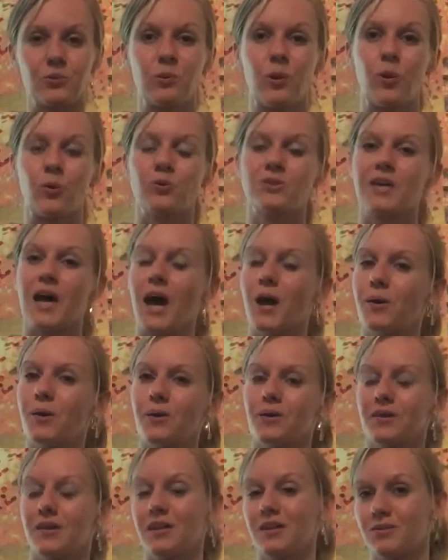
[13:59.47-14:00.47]
quotes
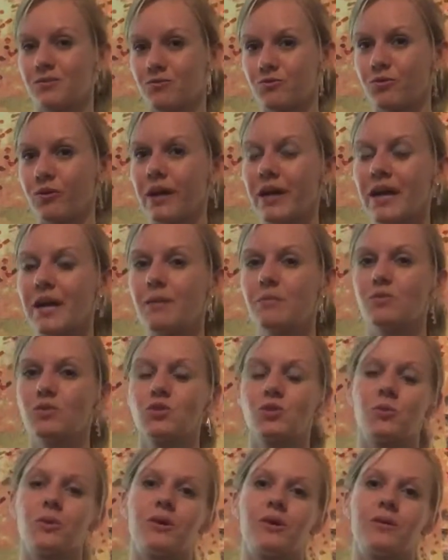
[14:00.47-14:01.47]
out in
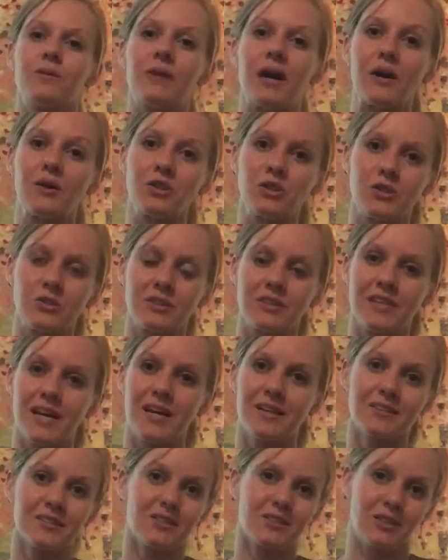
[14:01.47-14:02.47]
frames or around your
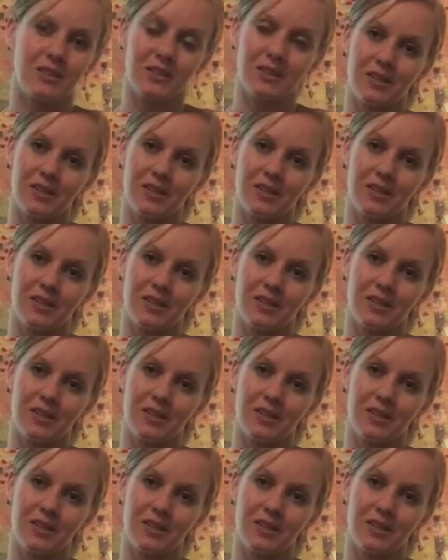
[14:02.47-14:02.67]
desk.